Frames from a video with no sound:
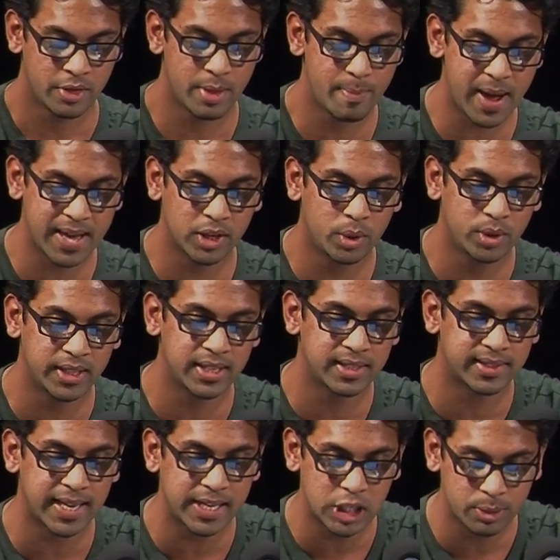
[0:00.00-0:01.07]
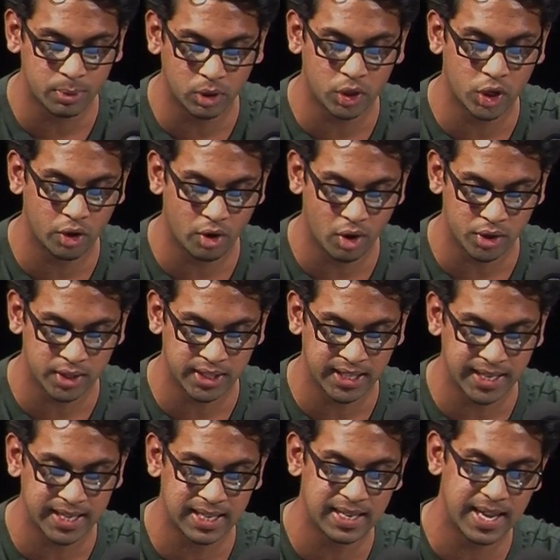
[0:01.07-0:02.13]
The man whose insatiable
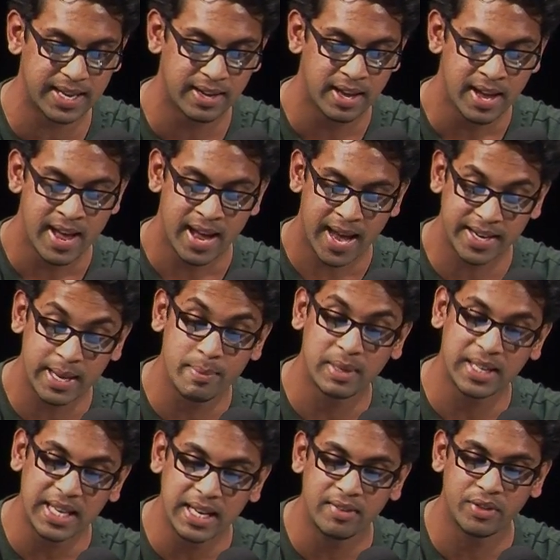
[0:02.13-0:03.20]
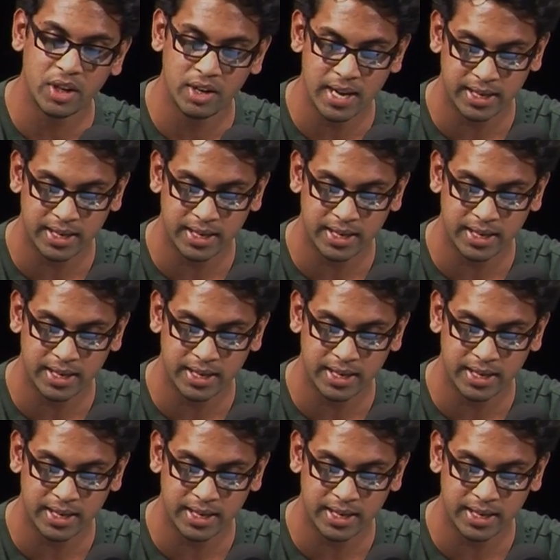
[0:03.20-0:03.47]
curiosity had him leave the